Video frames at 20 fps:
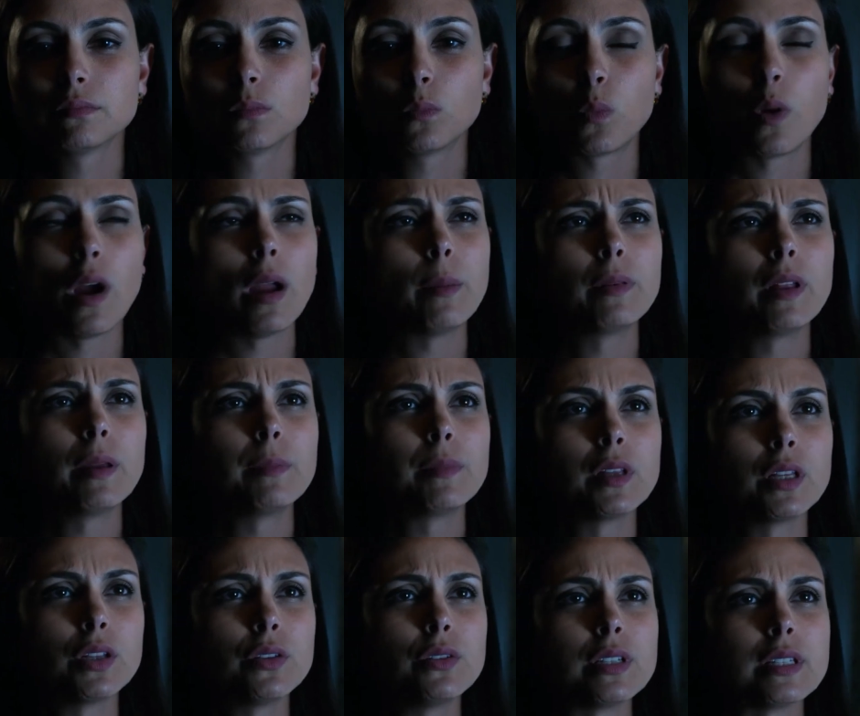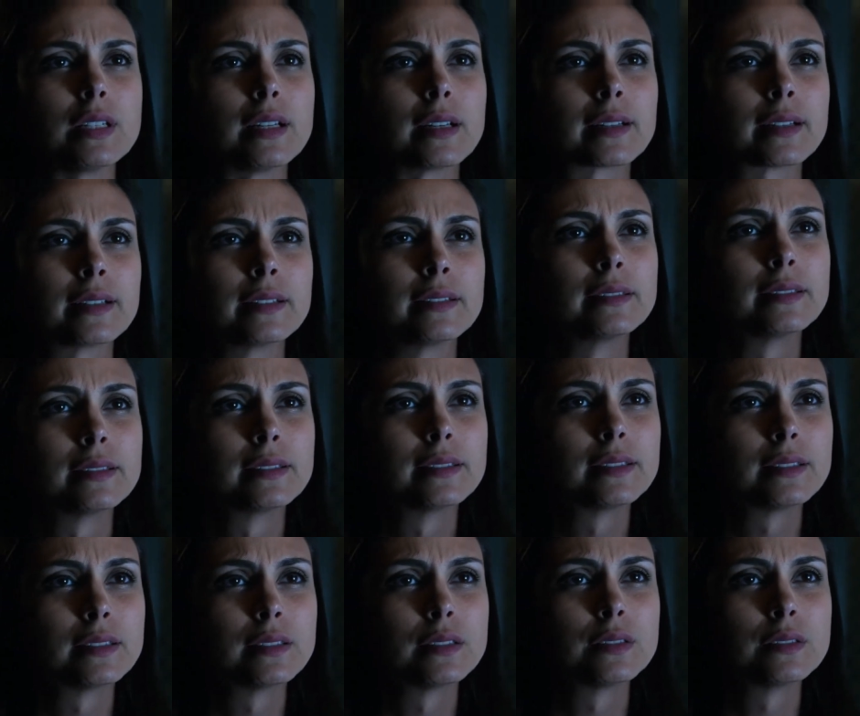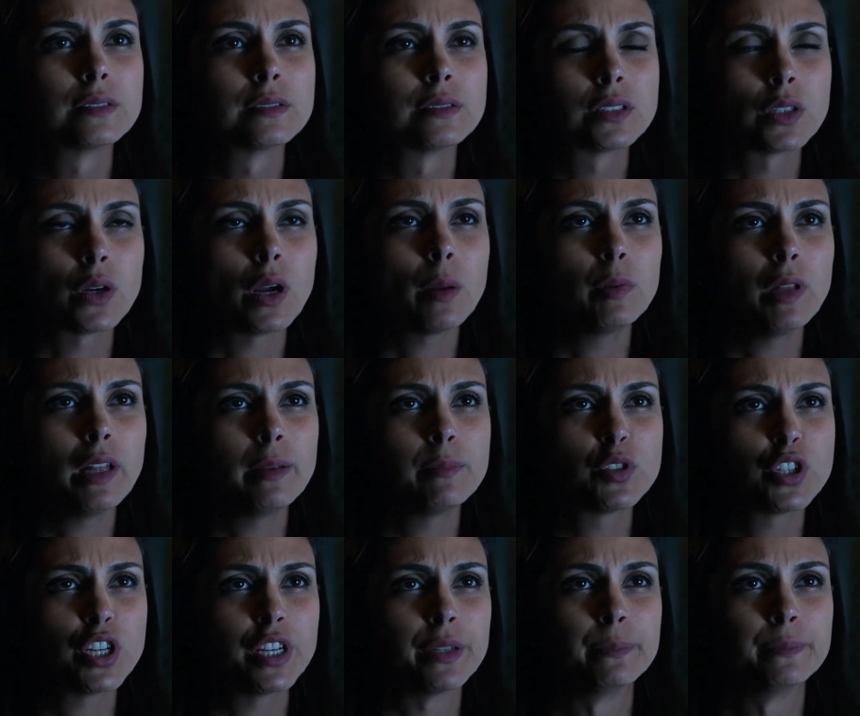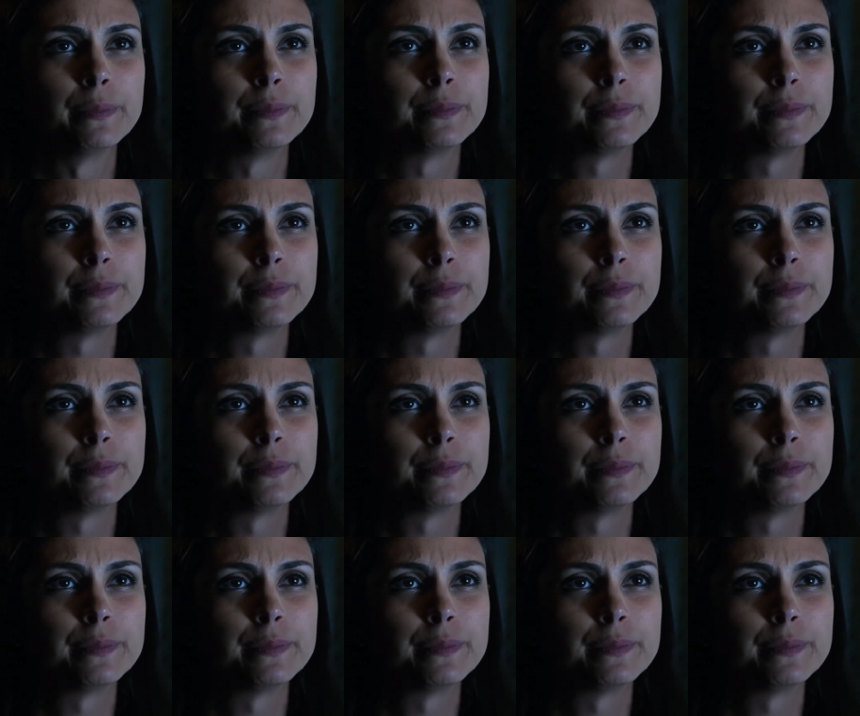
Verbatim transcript: why blame the lunatic? So I blame Jim.